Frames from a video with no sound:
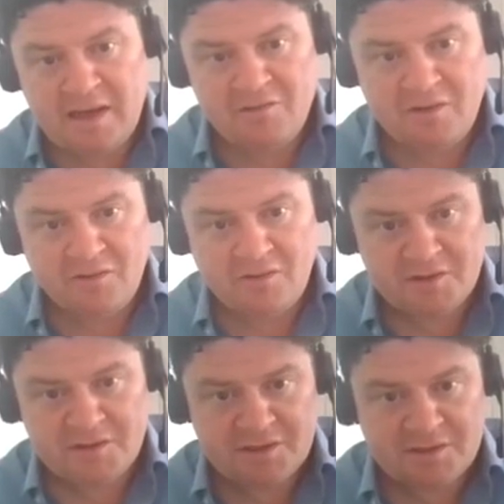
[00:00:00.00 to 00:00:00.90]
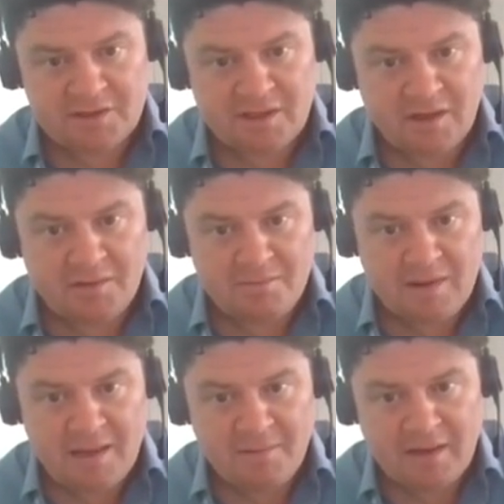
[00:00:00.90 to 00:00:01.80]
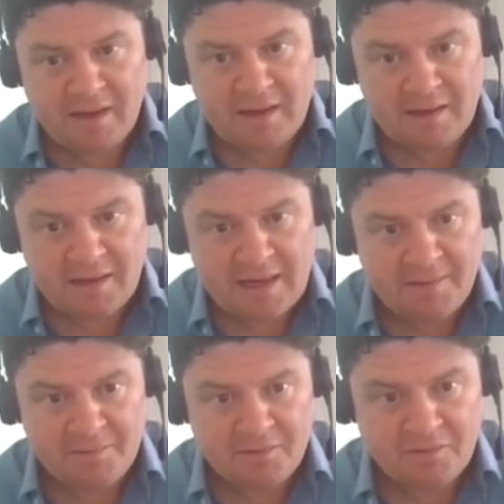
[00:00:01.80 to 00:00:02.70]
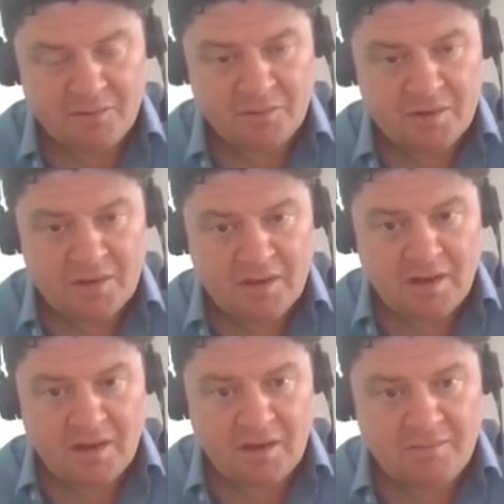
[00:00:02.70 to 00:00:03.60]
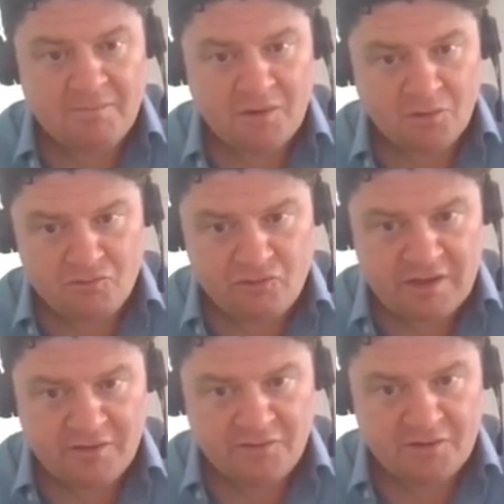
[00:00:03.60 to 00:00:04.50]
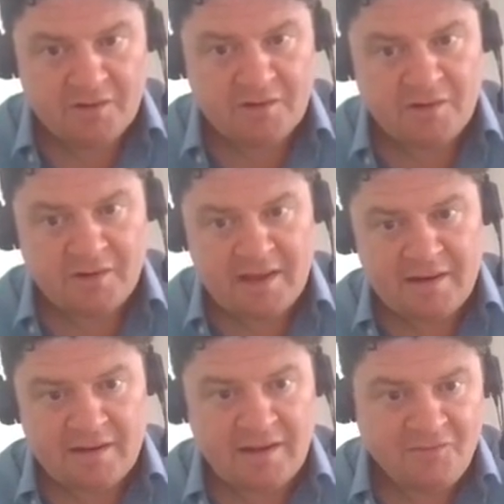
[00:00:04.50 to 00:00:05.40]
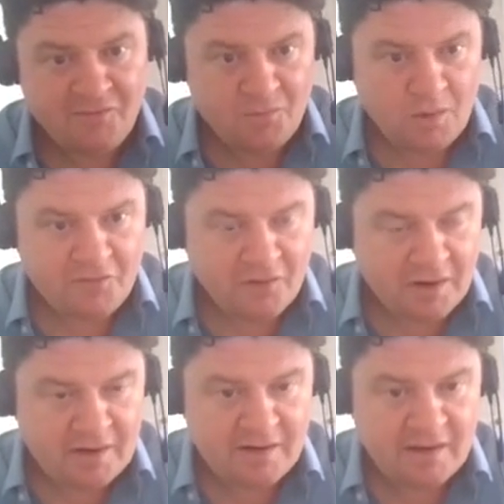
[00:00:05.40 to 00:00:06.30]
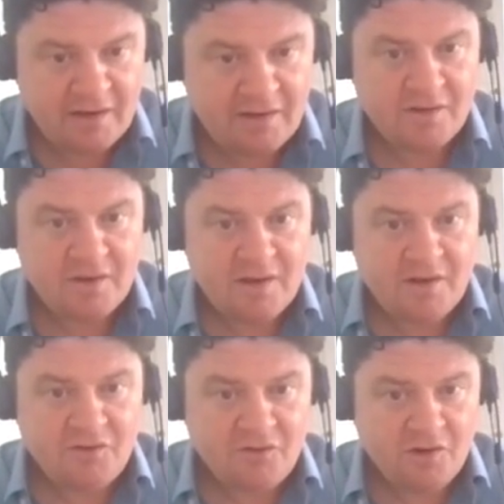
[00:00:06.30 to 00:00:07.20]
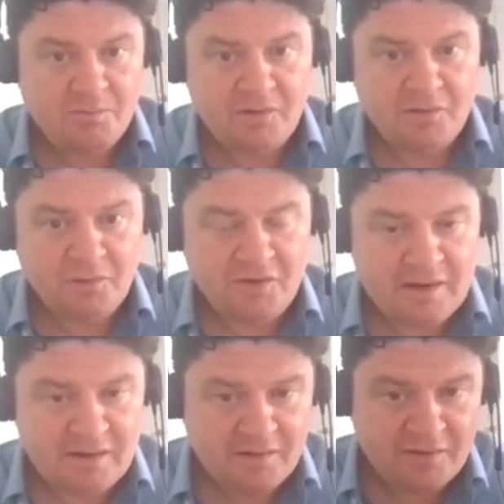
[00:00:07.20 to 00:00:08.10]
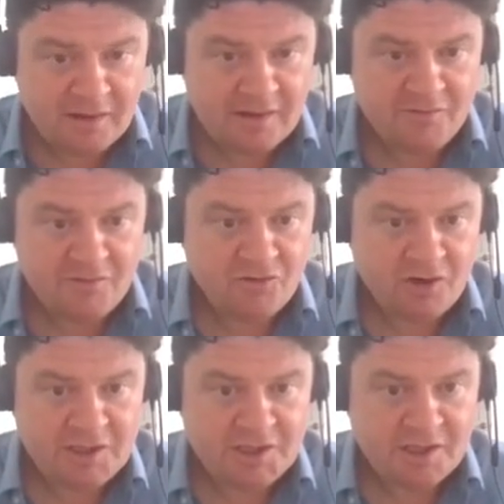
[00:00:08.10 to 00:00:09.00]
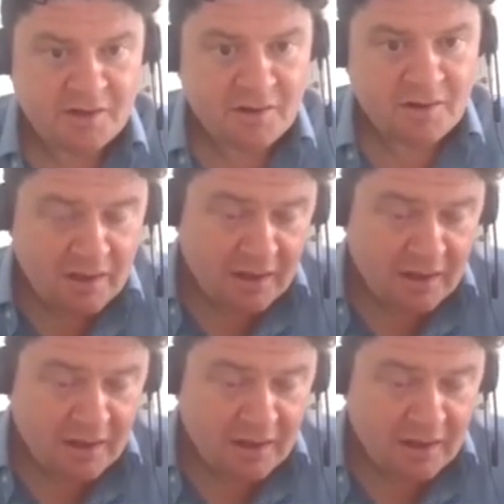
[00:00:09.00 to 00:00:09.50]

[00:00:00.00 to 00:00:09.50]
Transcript: in areas such as M&A and capital, the ordinary dividend, and then if we find that there's surplus within the leverage ratio,